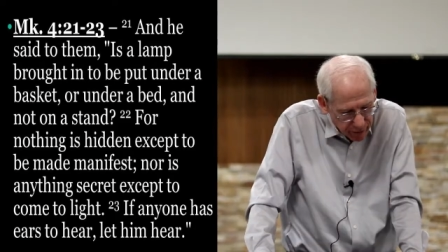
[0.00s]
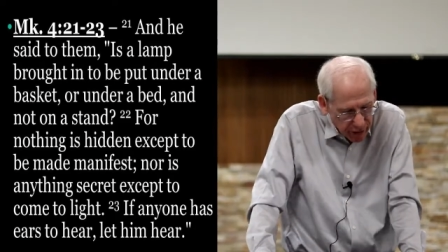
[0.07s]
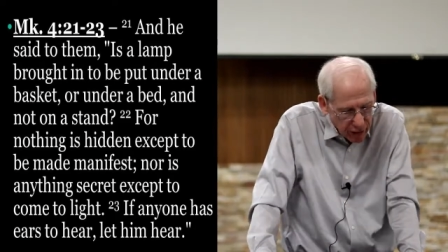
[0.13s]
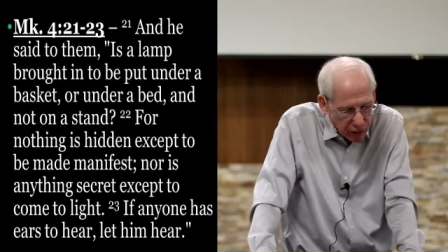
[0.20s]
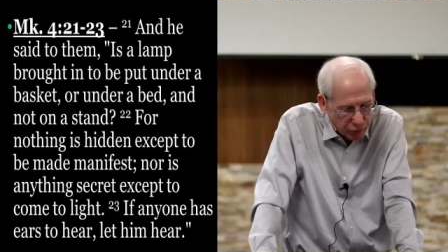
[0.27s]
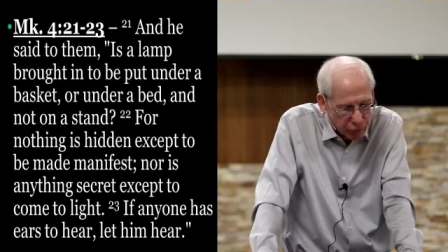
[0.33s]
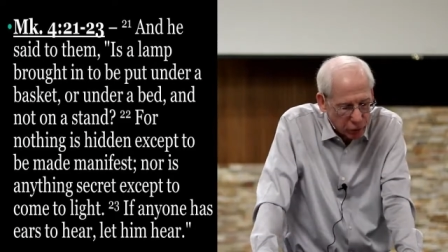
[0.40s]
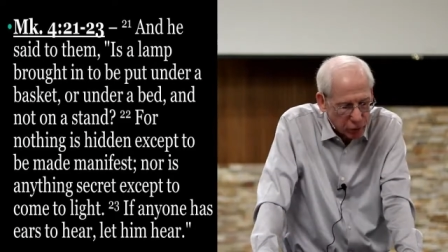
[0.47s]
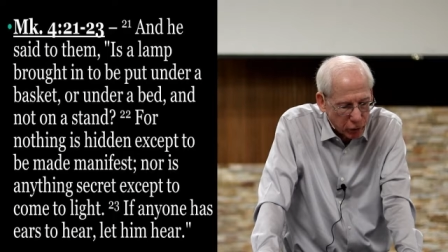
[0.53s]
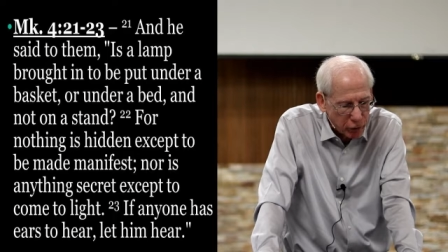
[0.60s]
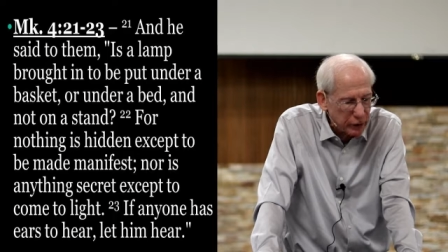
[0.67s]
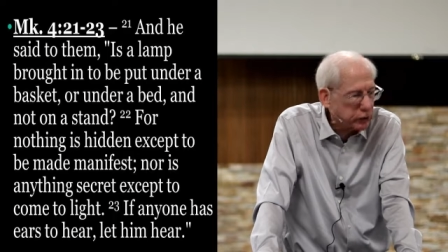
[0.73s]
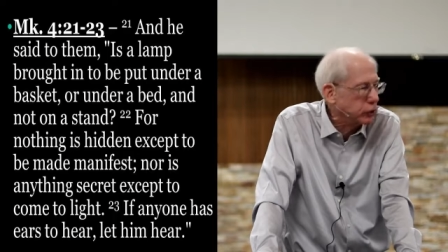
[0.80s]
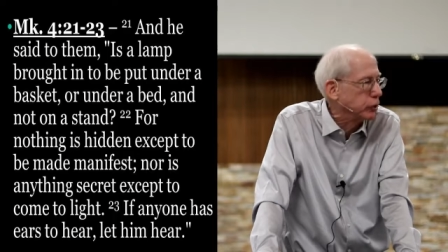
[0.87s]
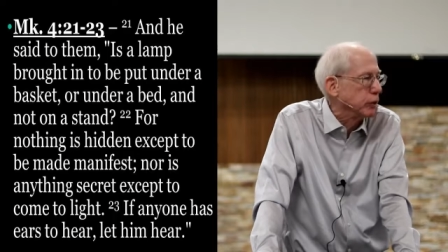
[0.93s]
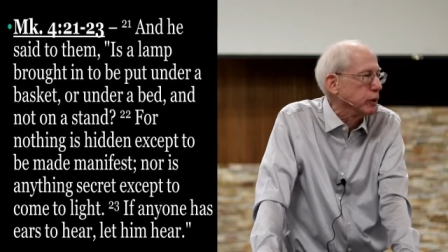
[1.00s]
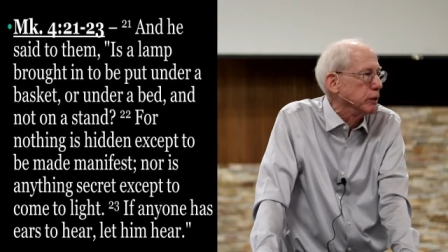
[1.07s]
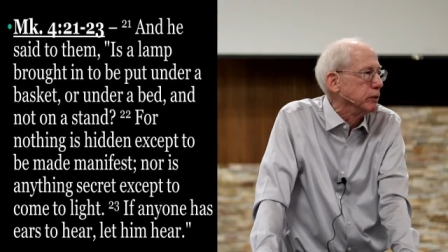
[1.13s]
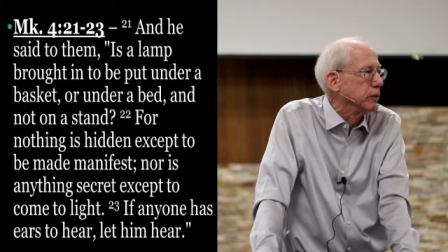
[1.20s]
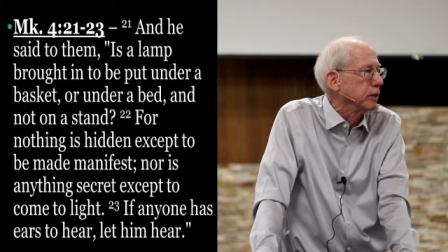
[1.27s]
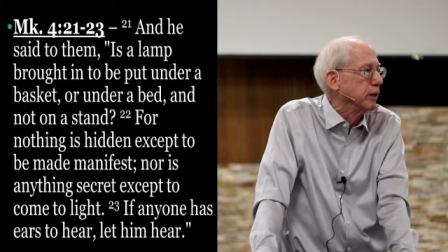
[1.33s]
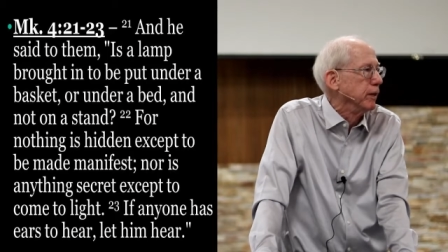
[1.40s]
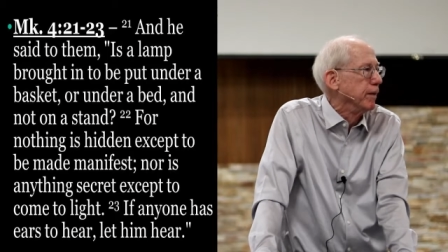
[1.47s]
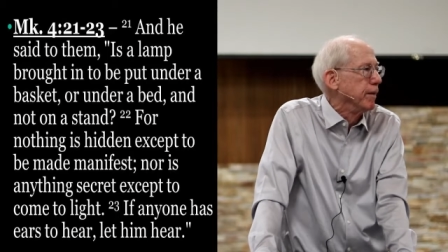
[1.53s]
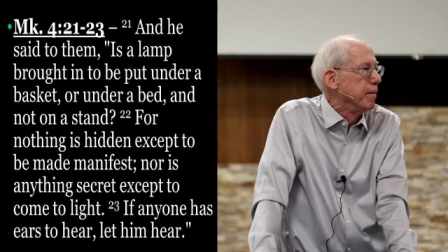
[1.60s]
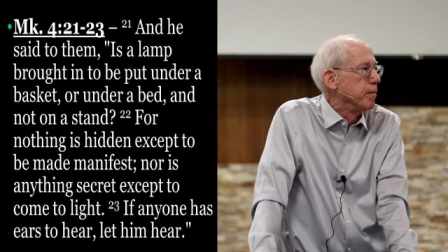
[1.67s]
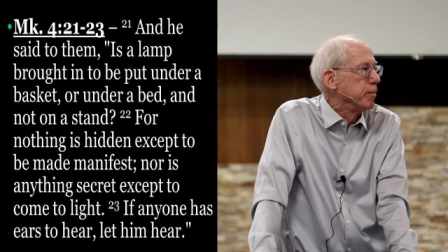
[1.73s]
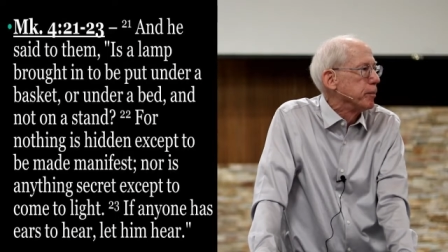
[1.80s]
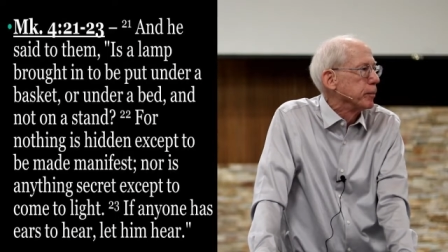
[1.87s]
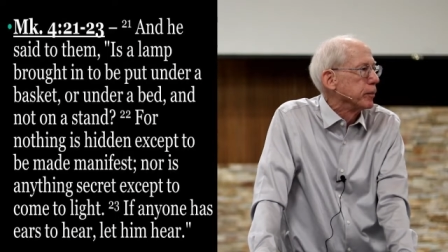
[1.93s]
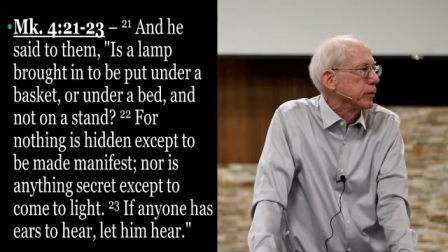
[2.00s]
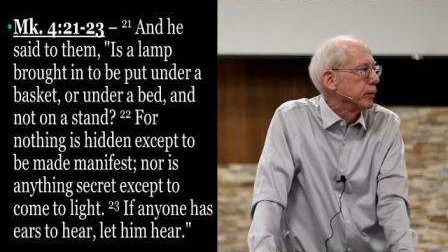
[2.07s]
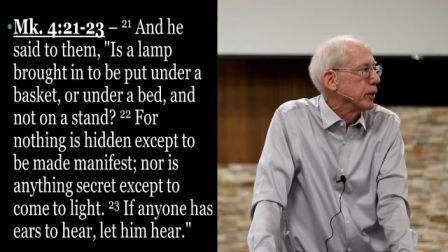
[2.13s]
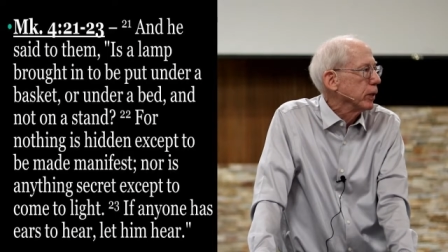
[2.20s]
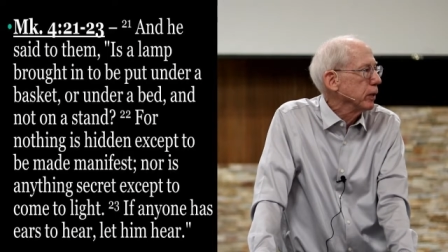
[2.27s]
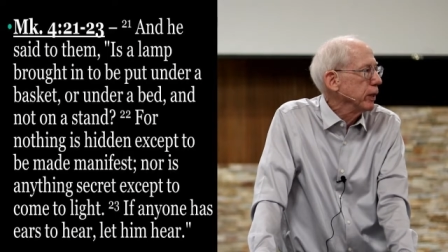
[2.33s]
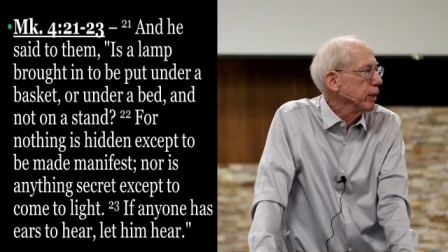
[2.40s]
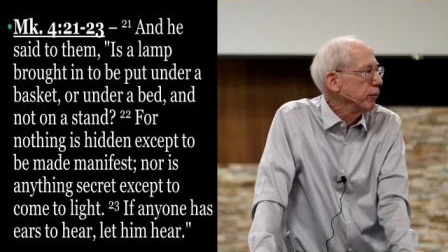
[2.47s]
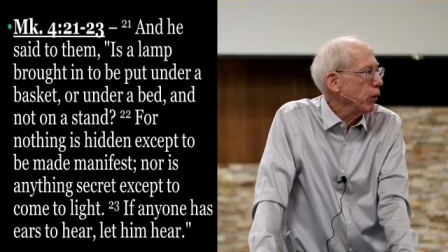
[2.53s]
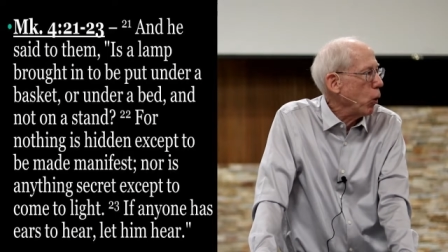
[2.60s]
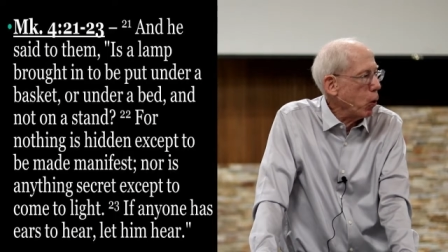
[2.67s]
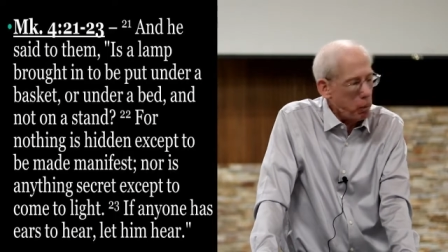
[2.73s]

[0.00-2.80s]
of the need for Christians to live